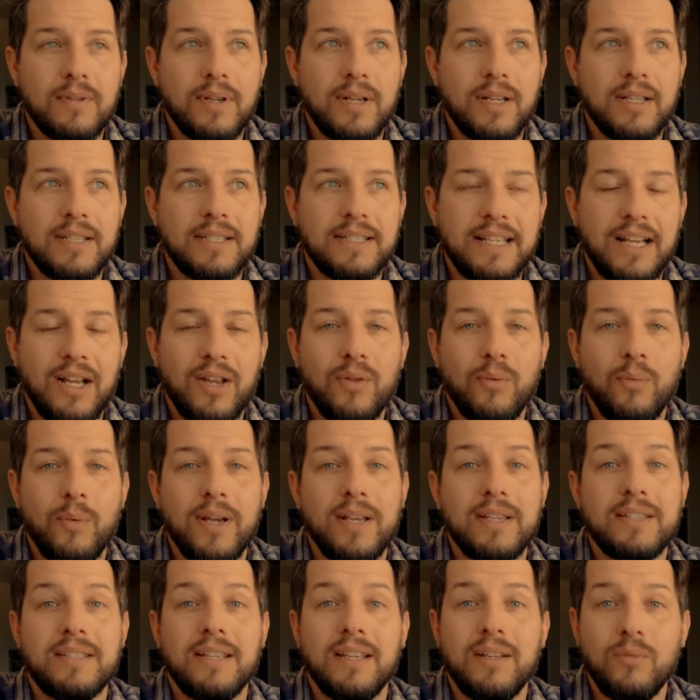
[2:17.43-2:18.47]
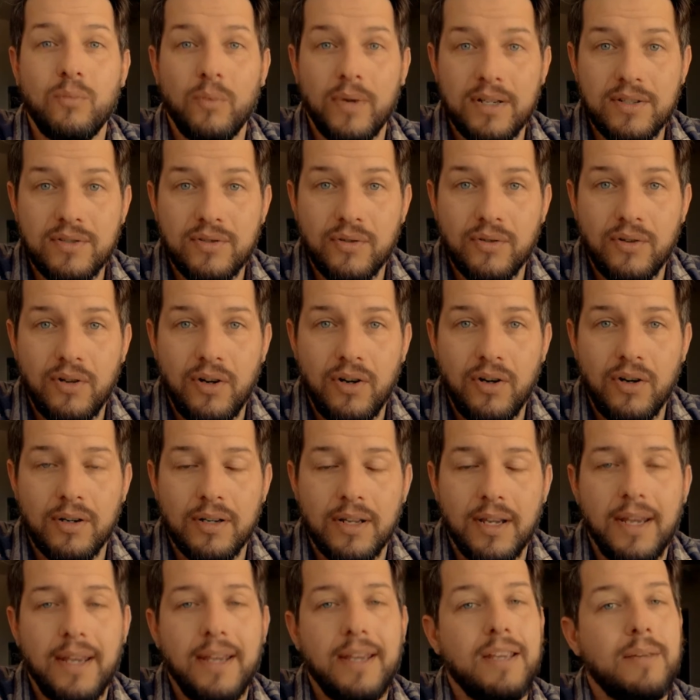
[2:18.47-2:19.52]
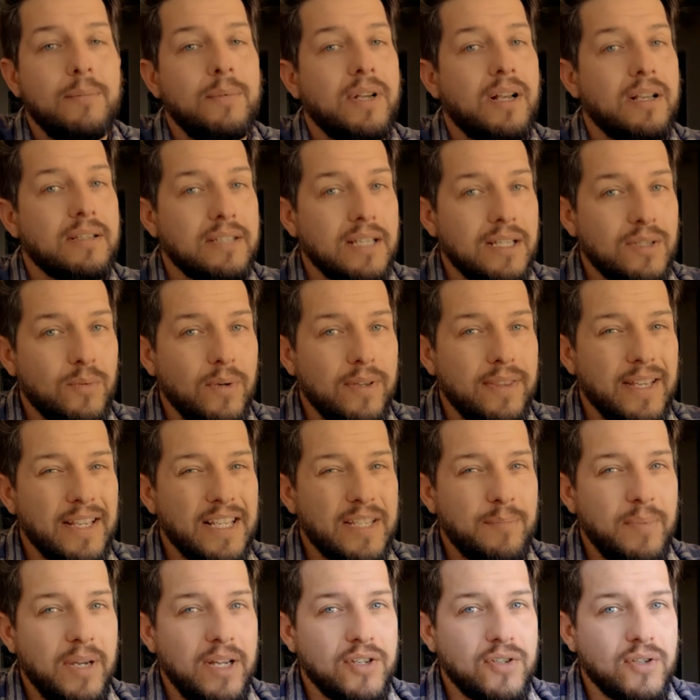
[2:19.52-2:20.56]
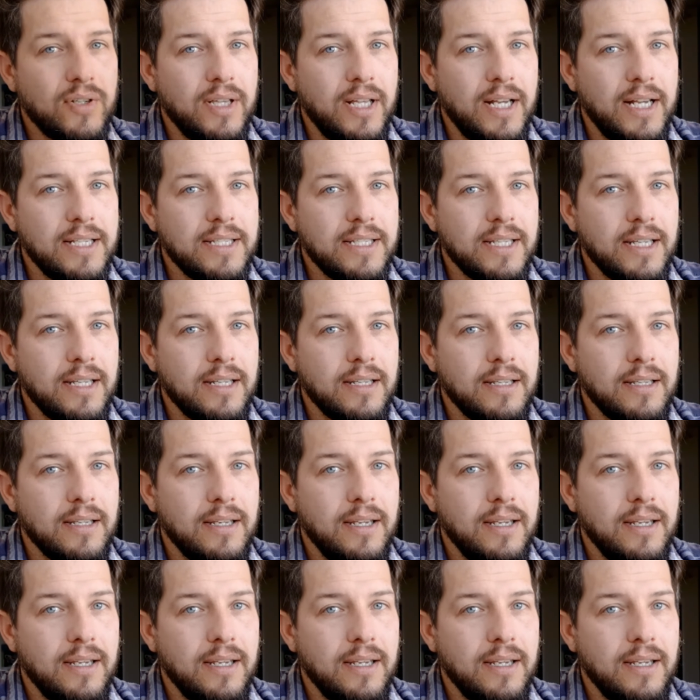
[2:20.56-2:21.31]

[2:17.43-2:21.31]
Southwest and Western art, because that's what they specialize in.